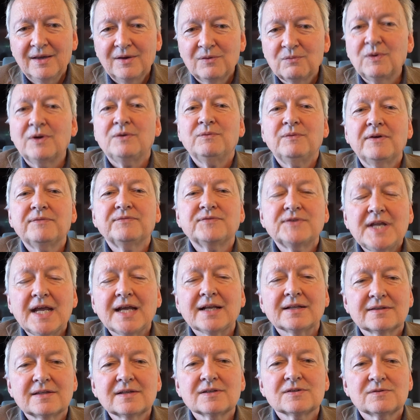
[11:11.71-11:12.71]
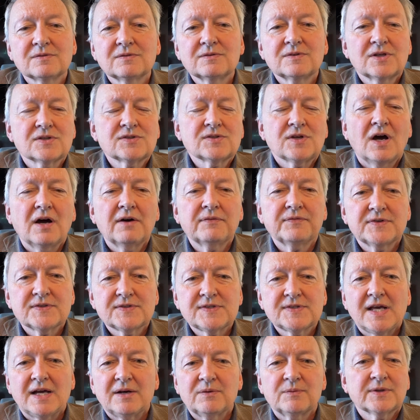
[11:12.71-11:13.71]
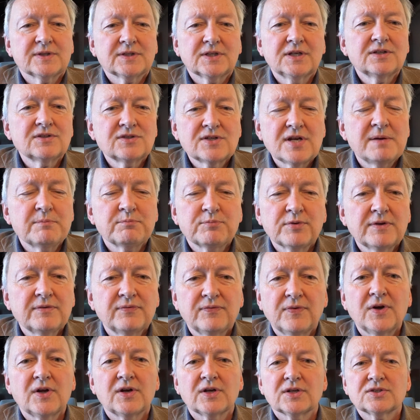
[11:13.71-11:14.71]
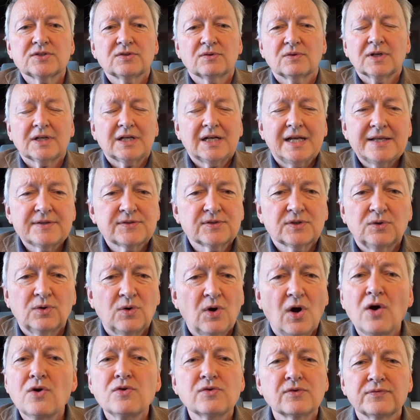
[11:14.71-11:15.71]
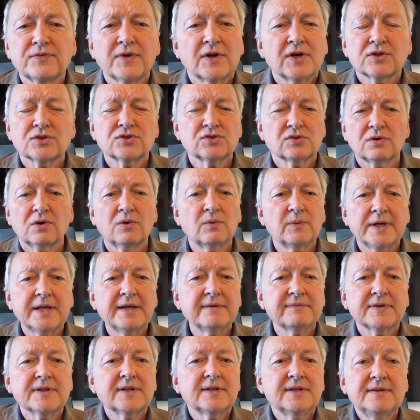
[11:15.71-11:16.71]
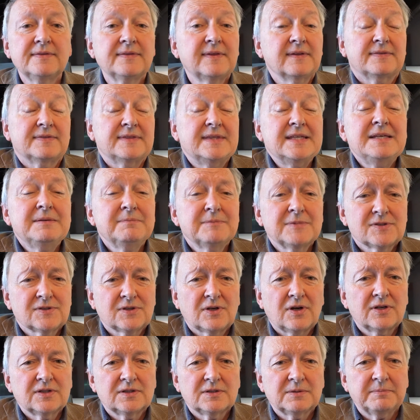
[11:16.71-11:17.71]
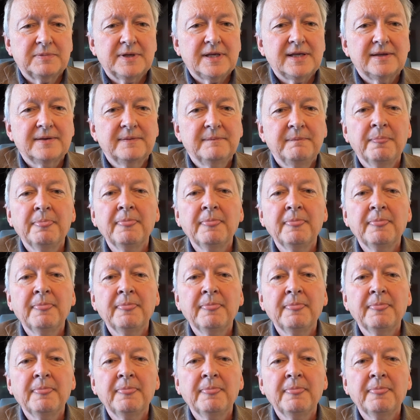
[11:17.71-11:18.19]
when we've decked this office out with contemporary furniture or classical oak furniture or whatever the theme is going to be.